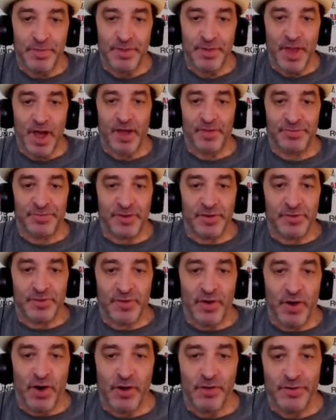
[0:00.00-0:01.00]
not the
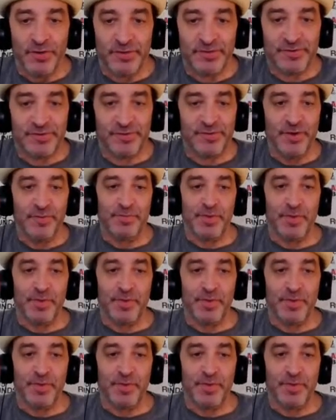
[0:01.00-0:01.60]
tallest super